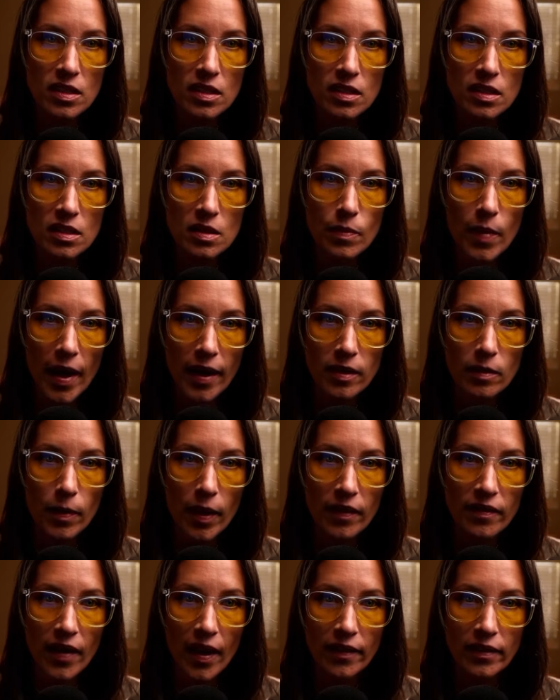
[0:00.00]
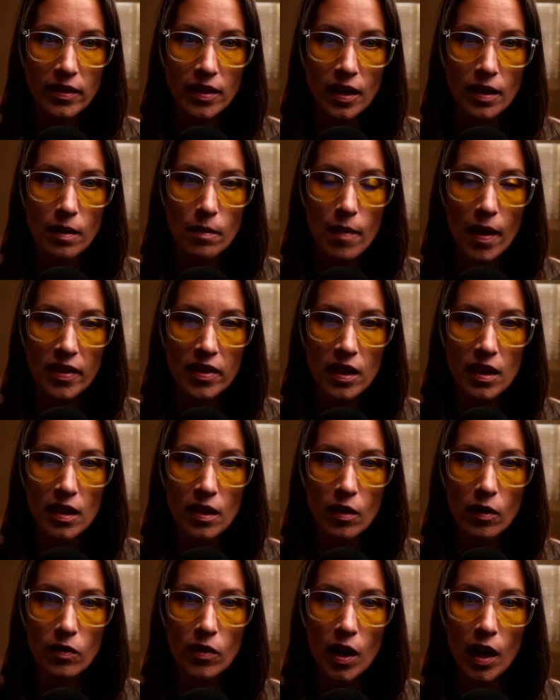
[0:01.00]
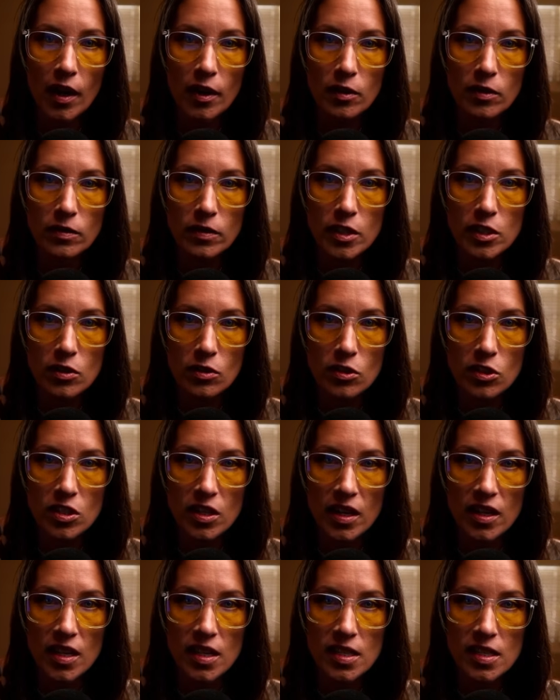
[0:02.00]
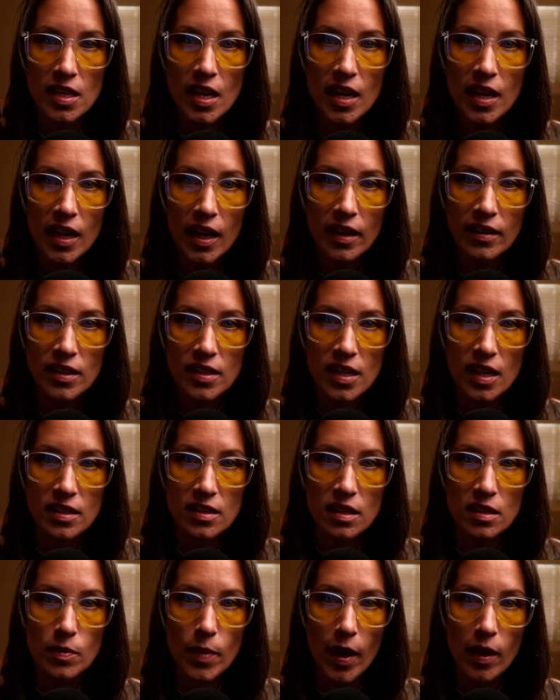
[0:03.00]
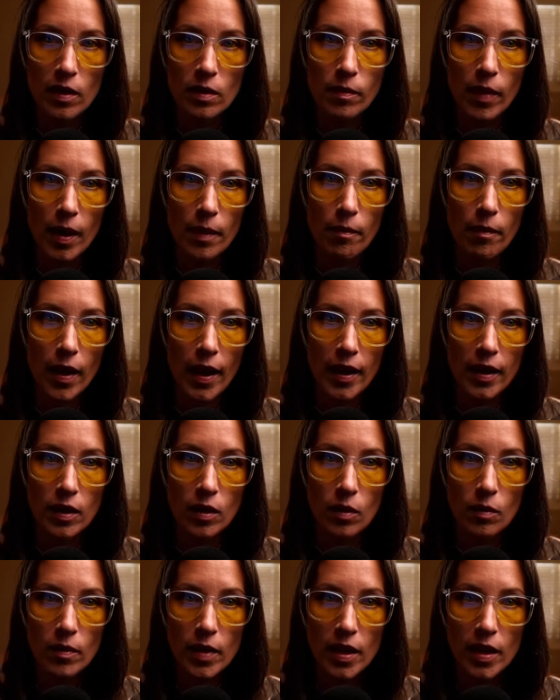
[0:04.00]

is backed by validated method and over 100 research studies, and the test is powered by Viome